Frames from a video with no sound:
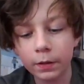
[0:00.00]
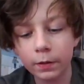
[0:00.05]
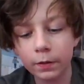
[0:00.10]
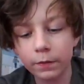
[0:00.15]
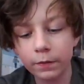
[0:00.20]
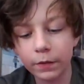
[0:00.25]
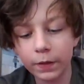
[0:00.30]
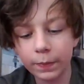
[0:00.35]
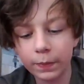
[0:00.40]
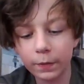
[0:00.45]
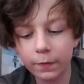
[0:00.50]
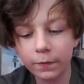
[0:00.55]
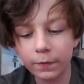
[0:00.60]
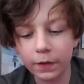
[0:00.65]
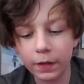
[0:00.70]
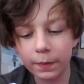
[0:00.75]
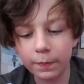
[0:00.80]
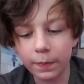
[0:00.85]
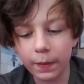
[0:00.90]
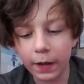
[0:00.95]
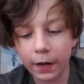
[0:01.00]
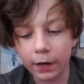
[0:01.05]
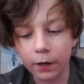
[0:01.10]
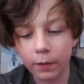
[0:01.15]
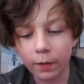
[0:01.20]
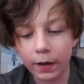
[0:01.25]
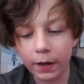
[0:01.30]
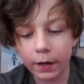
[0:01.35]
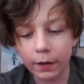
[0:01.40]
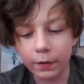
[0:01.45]
Flip the feet back
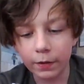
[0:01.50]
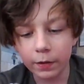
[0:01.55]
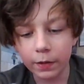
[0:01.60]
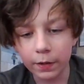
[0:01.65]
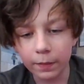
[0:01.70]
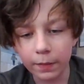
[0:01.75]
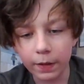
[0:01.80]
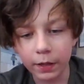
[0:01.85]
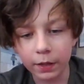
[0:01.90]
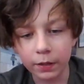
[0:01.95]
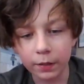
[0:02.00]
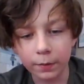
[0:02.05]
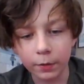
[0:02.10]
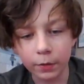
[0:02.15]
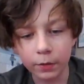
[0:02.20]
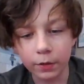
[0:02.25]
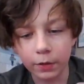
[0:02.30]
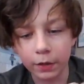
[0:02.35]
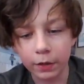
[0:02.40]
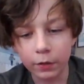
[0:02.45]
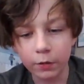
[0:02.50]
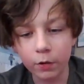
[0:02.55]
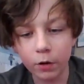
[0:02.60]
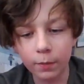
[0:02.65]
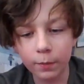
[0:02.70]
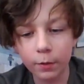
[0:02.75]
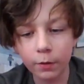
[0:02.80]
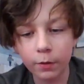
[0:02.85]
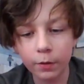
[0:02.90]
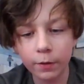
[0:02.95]
around and make them look like
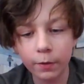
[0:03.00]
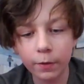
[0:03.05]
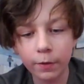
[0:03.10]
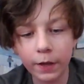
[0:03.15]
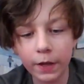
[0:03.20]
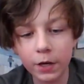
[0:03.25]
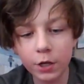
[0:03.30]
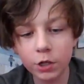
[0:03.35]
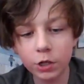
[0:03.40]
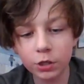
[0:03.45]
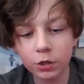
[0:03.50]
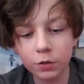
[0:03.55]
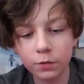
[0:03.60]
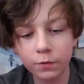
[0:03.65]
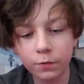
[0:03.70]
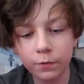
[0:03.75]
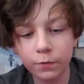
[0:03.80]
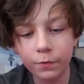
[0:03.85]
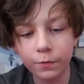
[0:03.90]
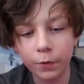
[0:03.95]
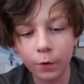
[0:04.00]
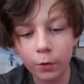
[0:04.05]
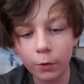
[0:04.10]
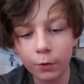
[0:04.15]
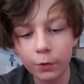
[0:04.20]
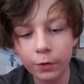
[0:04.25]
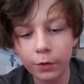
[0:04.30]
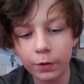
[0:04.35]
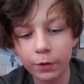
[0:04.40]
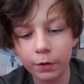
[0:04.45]
normal. Then just
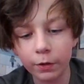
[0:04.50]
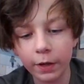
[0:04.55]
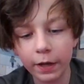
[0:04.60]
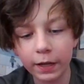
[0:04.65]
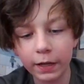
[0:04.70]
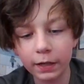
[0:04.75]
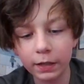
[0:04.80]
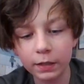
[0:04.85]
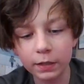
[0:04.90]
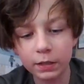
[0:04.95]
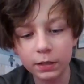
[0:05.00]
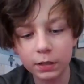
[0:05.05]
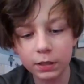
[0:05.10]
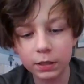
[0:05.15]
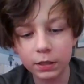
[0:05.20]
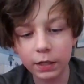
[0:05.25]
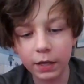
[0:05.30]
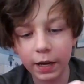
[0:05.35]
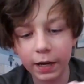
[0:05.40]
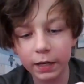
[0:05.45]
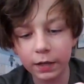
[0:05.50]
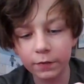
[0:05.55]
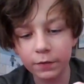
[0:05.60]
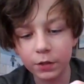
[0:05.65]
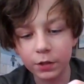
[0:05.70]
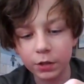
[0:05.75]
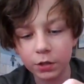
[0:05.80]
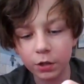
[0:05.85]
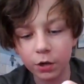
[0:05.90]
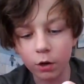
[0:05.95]
fold the legs kind of
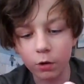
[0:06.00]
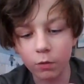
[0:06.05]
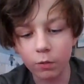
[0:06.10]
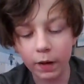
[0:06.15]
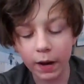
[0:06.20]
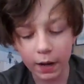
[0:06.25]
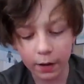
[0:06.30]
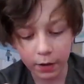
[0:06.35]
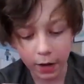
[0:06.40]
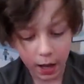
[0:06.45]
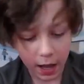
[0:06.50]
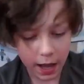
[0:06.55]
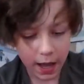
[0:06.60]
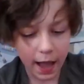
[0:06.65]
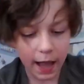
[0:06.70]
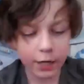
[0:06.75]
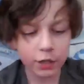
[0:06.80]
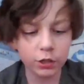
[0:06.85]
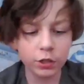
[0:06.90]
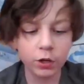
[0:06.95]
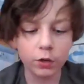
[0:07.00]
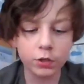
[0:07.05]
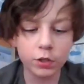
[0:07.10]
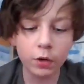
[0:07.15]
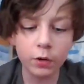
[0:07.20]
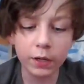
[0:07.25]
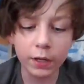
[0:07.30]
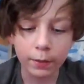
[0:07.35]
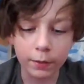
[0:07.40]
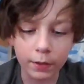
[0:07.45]
just around. Actually, no,
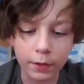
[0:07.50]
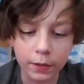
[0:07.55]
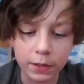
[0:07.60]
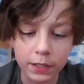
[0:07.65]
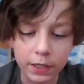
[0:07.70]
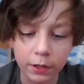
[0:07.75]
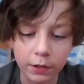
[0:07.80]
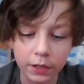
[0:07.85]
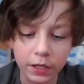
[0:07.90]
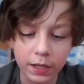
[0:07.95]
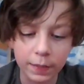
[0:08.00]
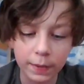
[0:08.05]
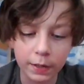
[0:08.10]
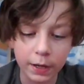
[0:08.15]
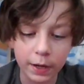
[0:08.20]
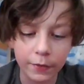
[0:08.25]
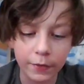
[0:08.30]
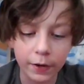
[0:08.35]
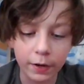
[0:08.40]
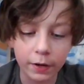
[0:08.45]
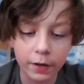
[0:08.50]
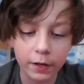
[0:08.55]
don't get rid of the tail. Keep it on there.